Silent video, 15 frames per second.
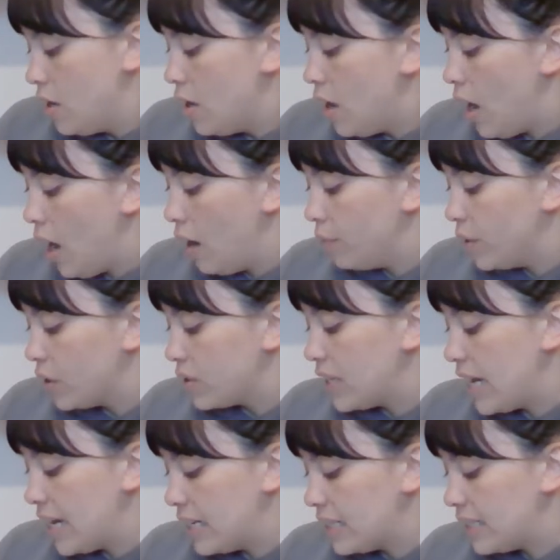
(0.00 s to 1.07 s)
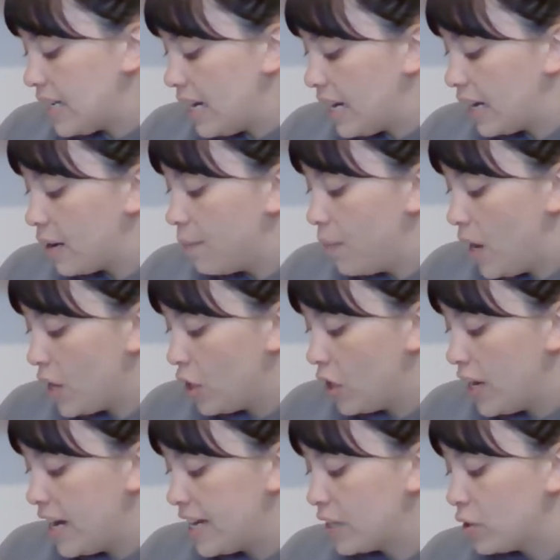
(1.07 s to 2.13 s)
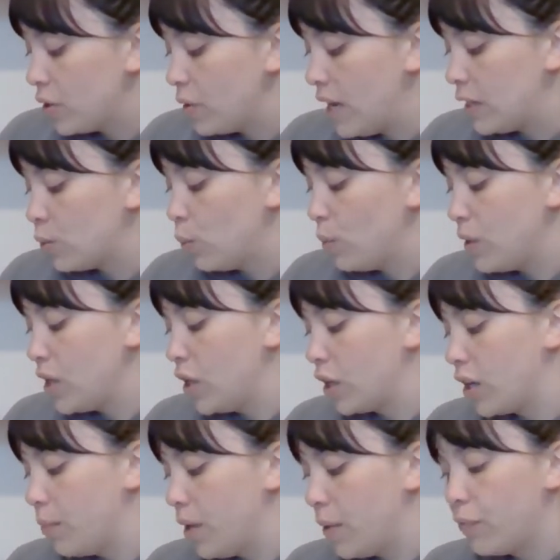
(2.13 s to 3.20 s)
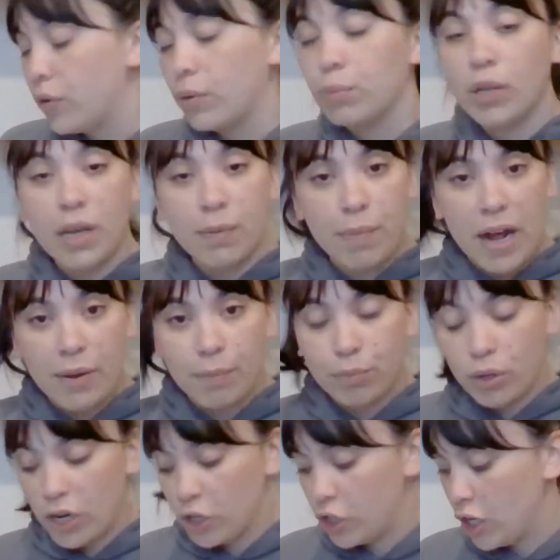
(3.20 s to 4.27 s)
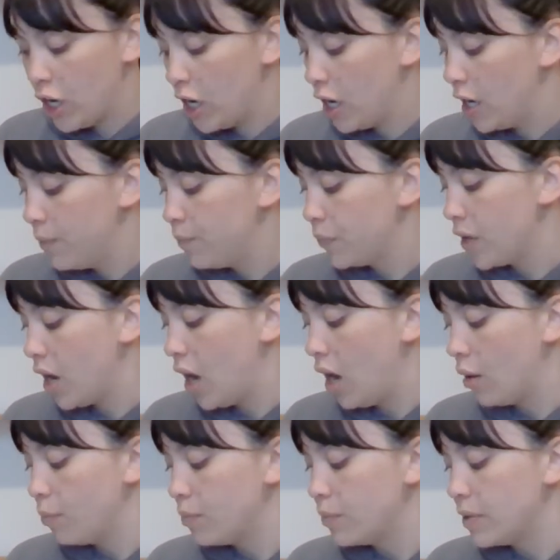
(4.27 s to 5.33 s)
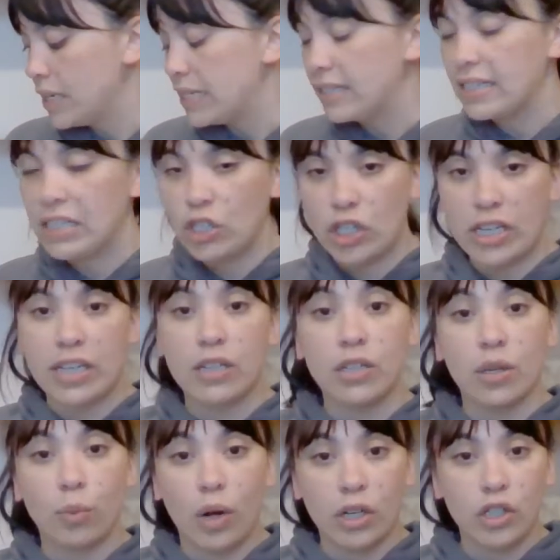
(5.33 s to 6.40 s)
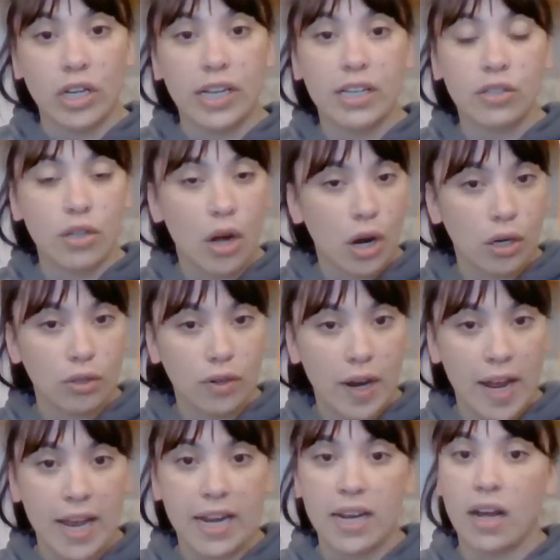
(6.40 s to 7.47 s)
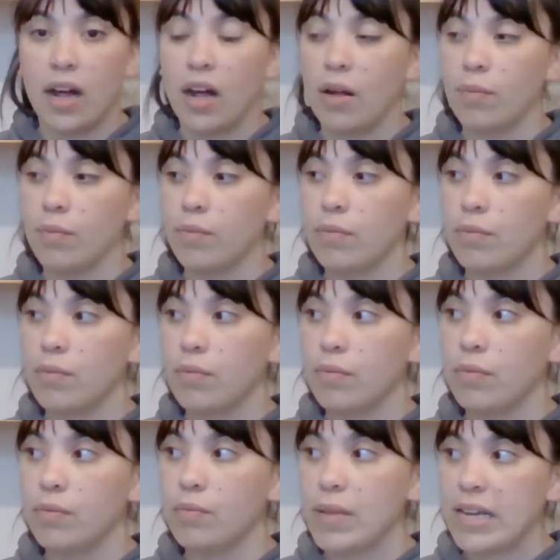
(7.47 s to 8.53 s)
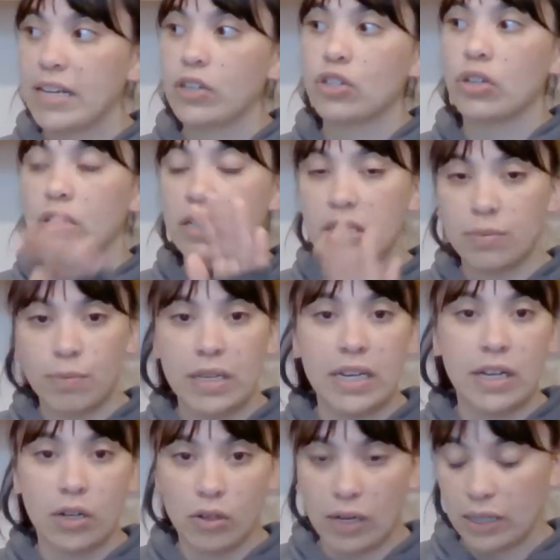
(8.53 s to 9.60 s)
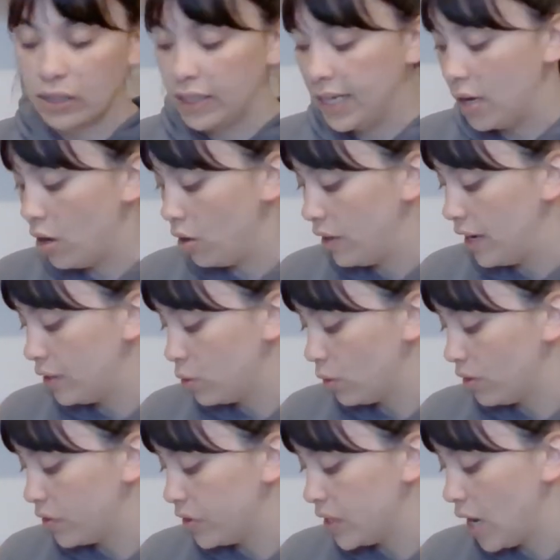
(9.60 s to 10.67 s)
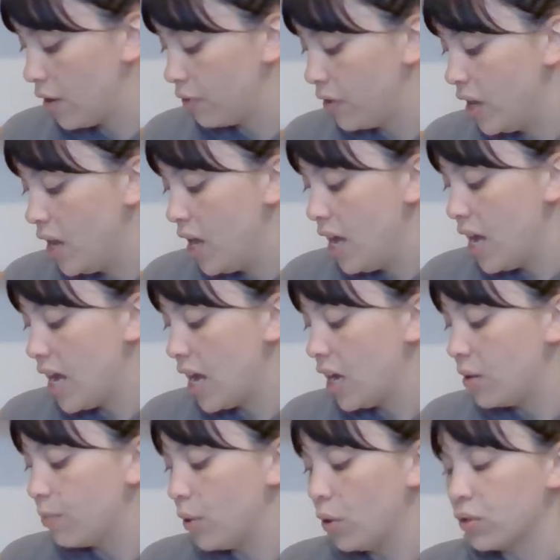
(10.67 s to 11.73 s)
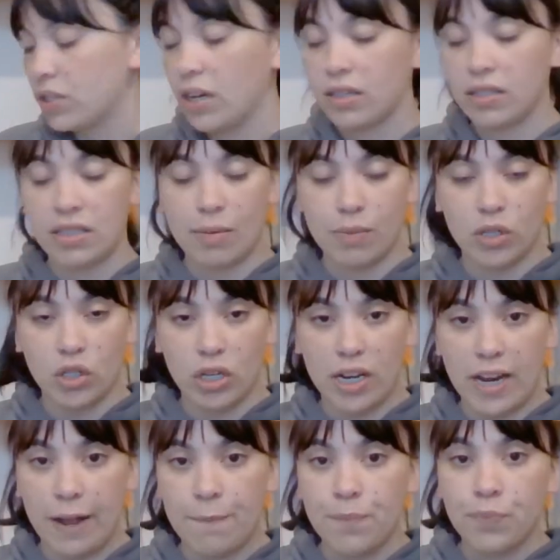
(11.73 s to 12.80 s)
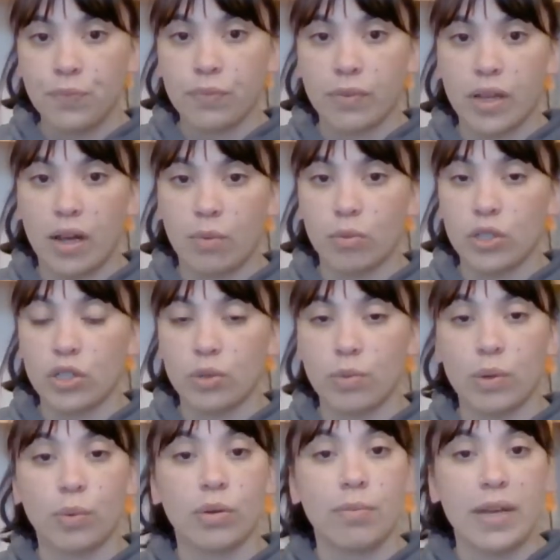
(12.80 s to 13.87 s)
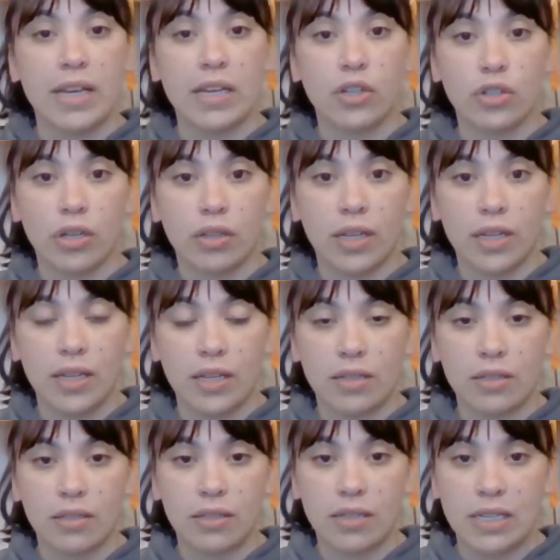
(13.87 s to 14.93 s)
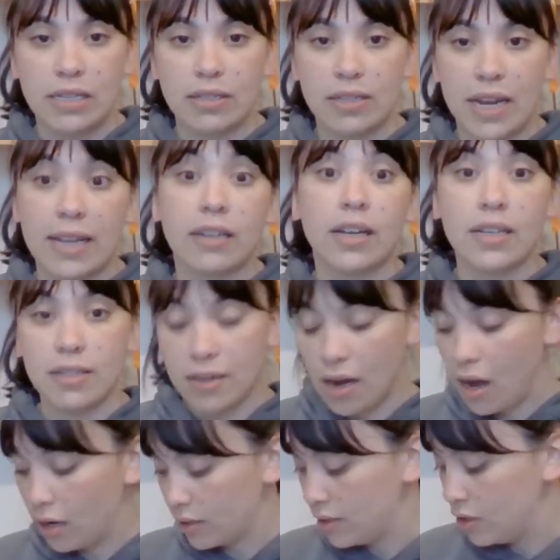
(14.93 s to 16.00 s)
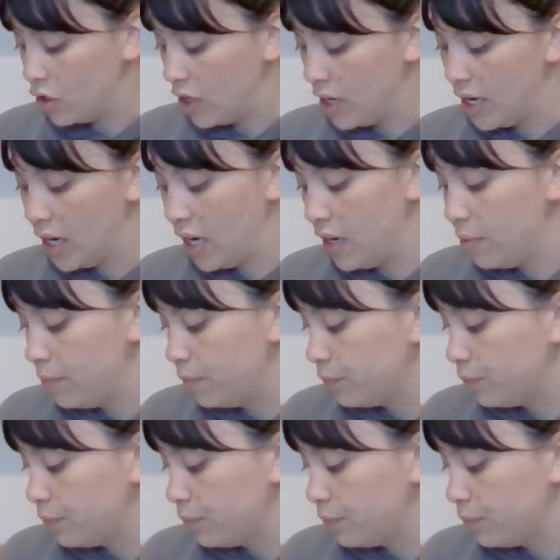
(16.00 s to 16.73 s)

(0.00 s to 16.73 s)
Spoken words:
There's the anesthetic monitoring. So that's when we hook him up for blood pressure, ECG. So watching his heart rate, making sure that it's beating correctly, all that sort of stuff, and pulse oximetry. Which is when we're making sure that he's staying nice and oxygenated.